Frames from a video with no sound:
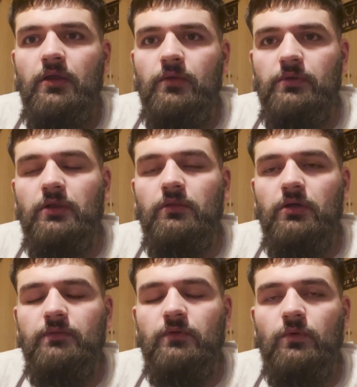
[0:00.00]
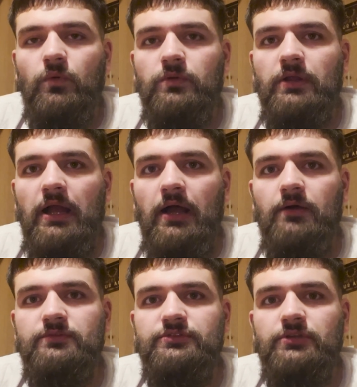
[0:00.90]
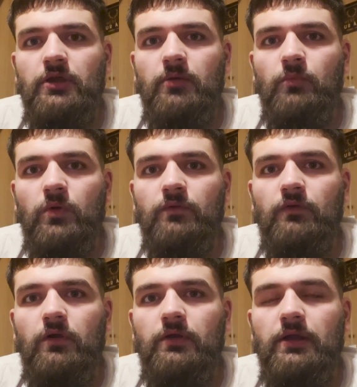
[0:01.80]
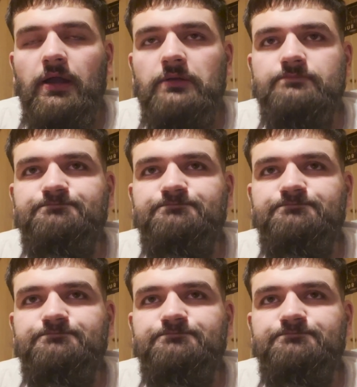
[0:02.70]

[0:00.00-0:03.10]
Run a lot of our older hounds, more of our